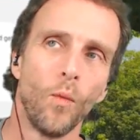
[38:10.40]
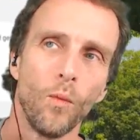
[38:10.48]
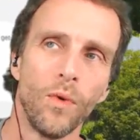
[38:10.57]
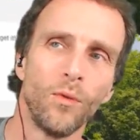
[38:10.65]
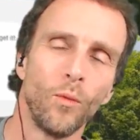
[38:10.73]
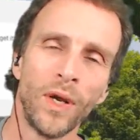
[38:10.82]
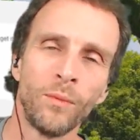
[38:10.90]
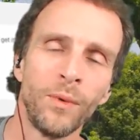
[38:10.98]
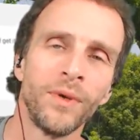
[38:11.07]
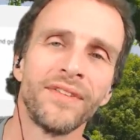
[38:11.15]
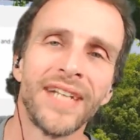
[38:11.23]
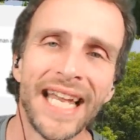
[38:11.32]
when we
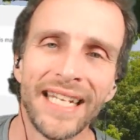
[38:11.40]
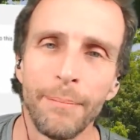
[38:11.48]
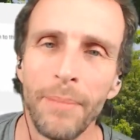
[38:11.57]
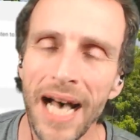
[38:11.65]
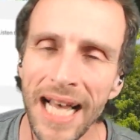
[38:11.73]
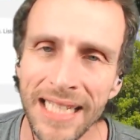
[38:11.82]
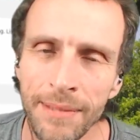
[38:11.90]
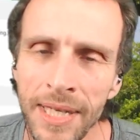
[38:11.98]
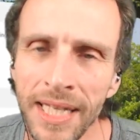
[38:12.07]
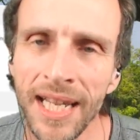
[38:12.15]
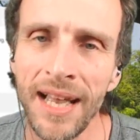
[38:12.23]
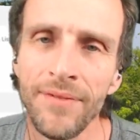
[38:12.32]
would have gotten to possum in
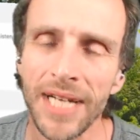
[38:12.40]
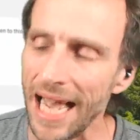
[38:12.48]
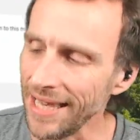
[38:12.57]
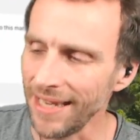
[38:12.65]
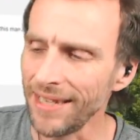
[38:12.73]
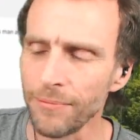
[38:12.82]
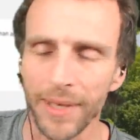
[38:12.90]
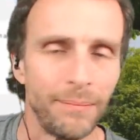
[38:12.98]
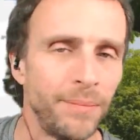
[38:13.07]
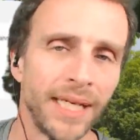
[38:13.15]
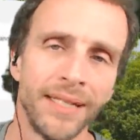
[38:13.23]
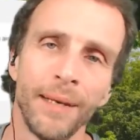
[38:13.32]
the conference, that'd be a
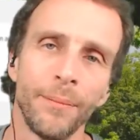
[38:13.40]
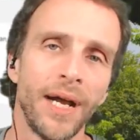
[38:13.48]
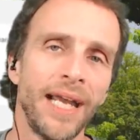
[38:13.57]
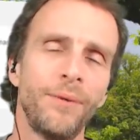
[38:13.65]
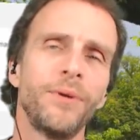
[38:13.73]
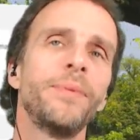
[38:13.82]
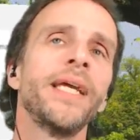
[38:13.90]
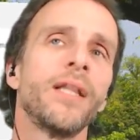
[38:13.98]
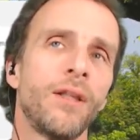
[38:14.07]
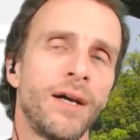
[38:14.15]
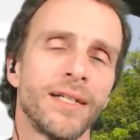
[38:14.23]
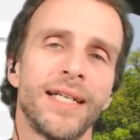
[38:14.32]
big number. It would be a
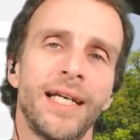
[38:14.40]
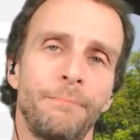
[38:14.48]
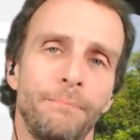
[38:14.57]
long time.